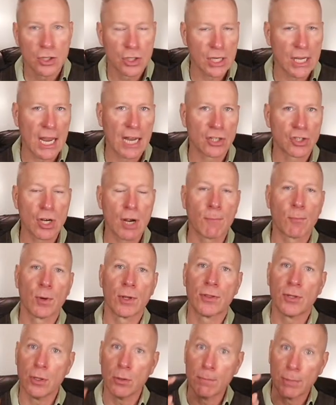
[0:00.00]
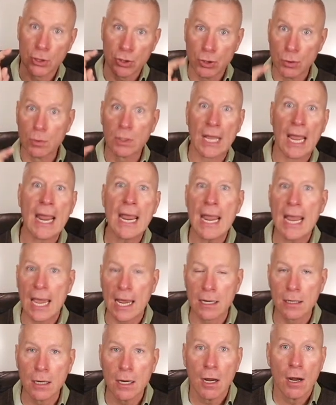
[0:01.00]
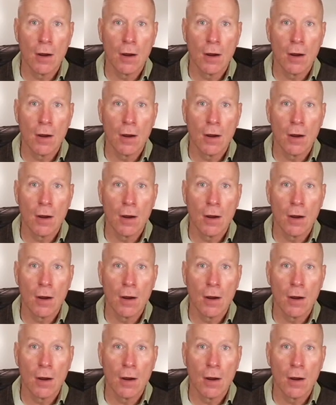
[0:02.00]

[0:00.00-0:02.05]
to catch up with you, but you can